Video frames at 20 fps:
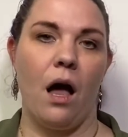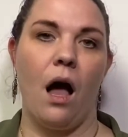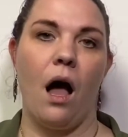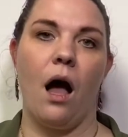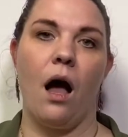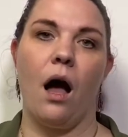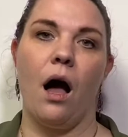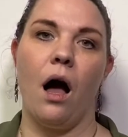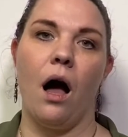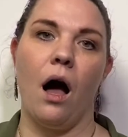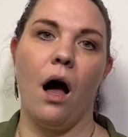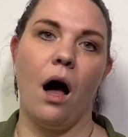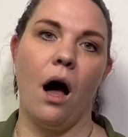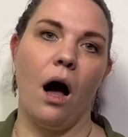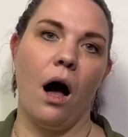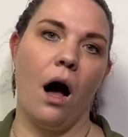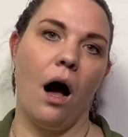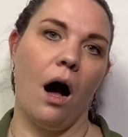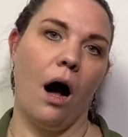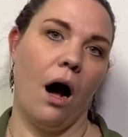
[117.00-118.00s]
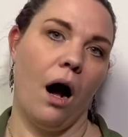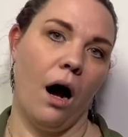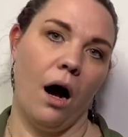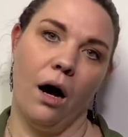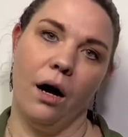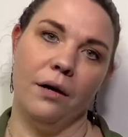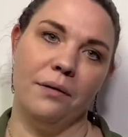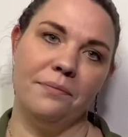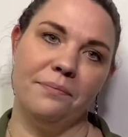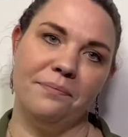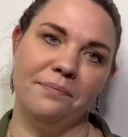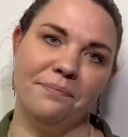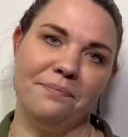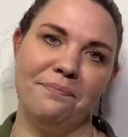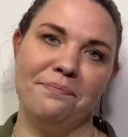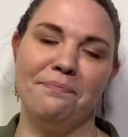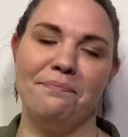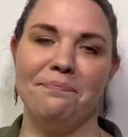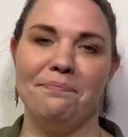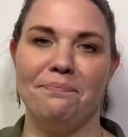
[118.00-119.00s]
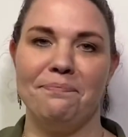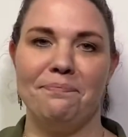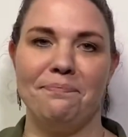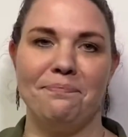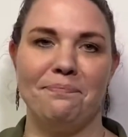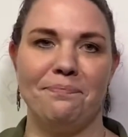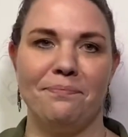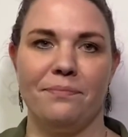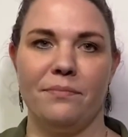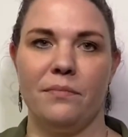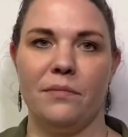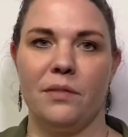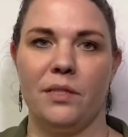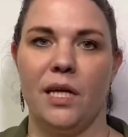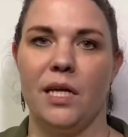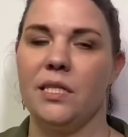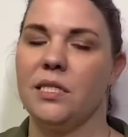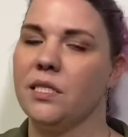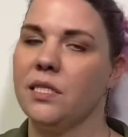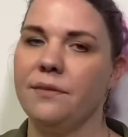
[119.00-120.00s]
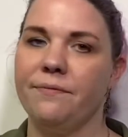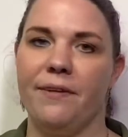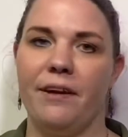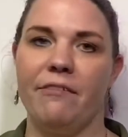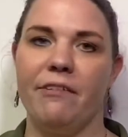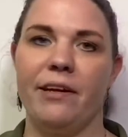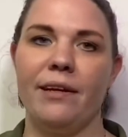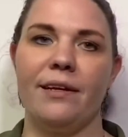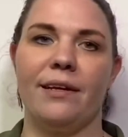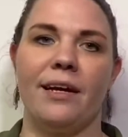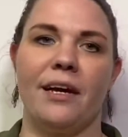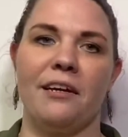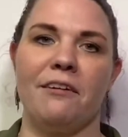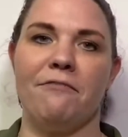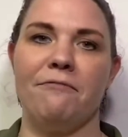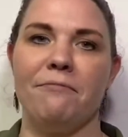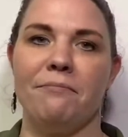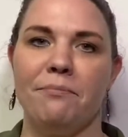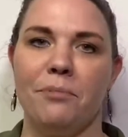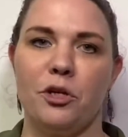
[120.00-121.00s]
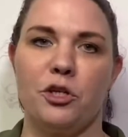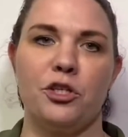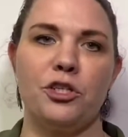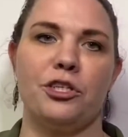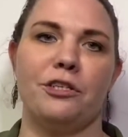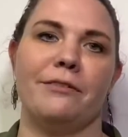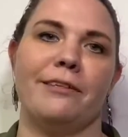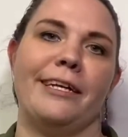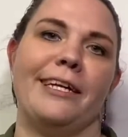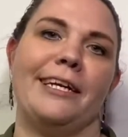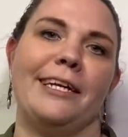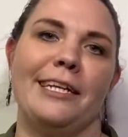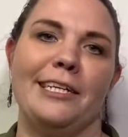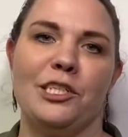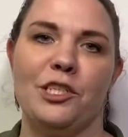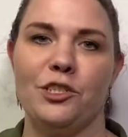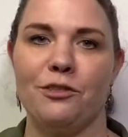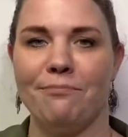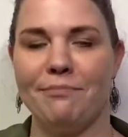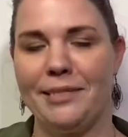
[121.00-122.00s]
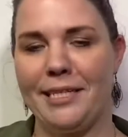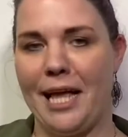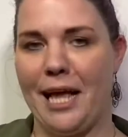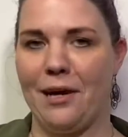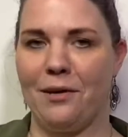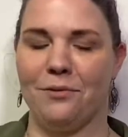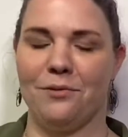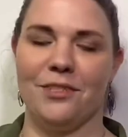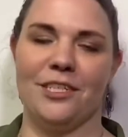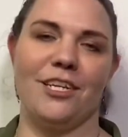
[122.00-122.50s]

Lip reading: R. It's a very kind of posh English sound.